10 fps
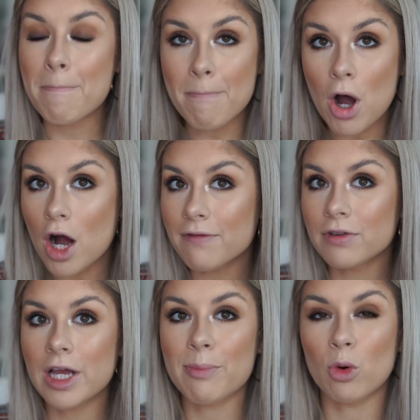
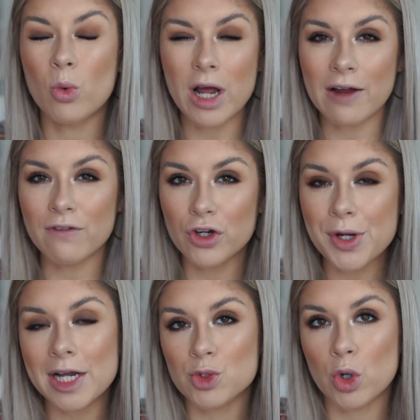mauve lip or whatever you
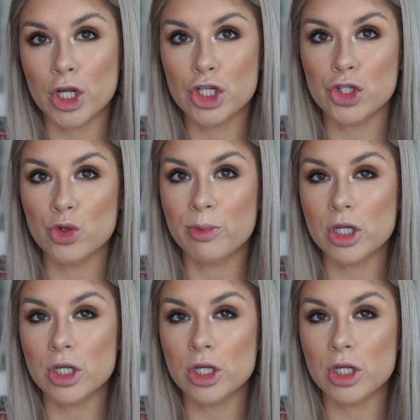guys want to do.